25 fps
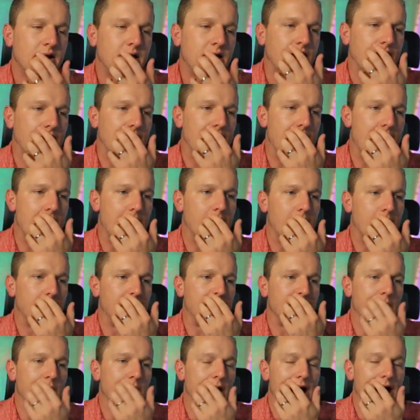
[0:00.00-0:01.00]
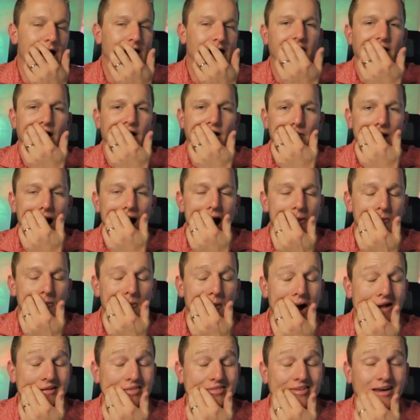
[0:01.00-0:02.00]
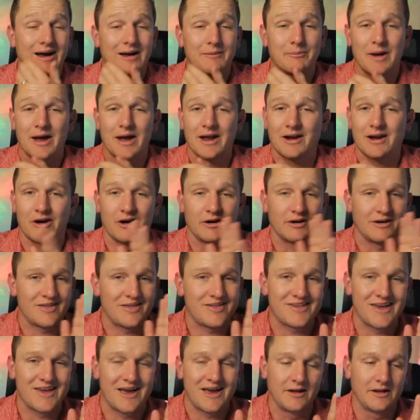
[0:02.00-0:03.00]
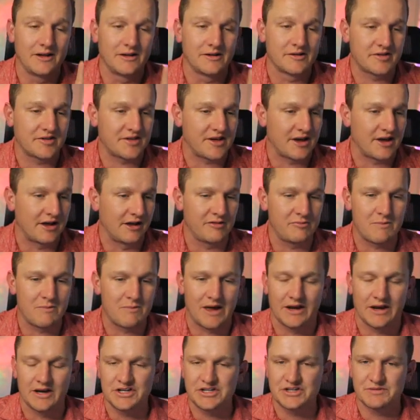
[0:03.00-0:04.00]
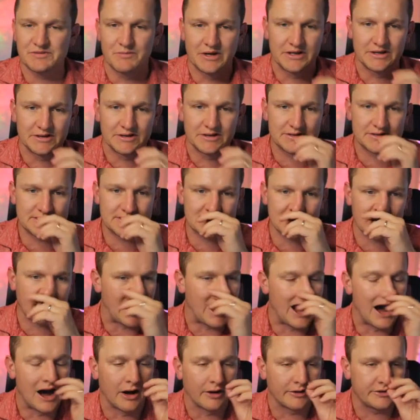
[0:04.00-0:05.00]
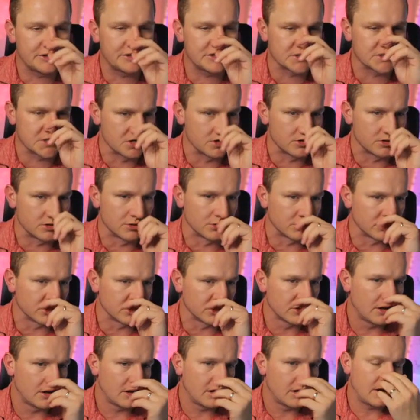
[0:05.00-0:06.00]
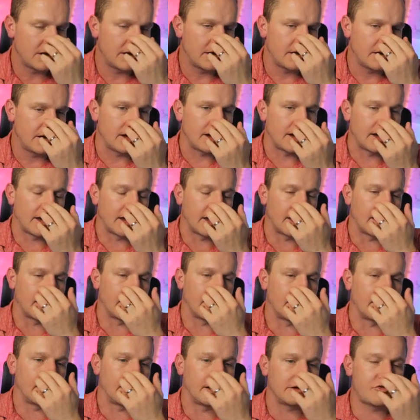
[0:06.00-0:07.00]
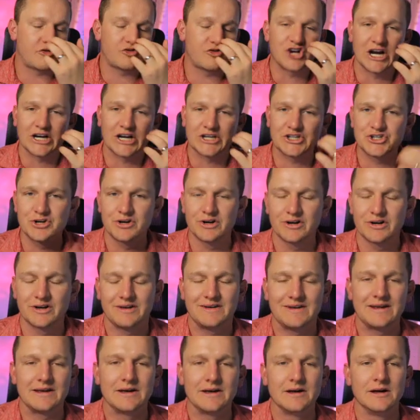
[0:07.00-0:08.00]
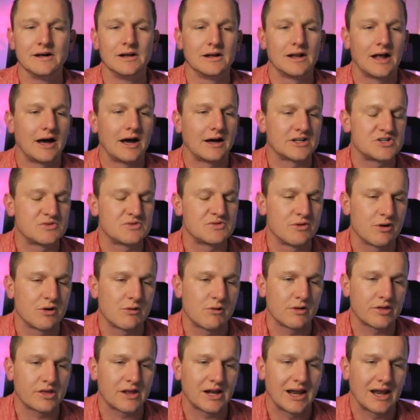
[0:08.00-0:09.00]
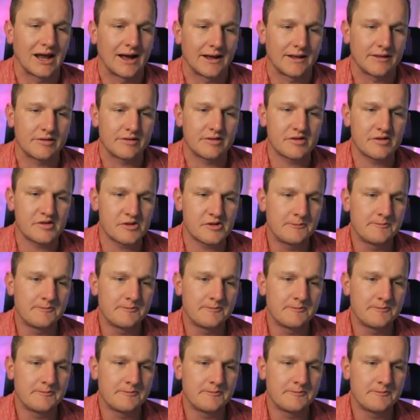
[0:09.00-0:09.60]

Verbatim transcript: Um, I, my, my entire background is sales, sales management, how to uh, structure a deal, how to work with clients.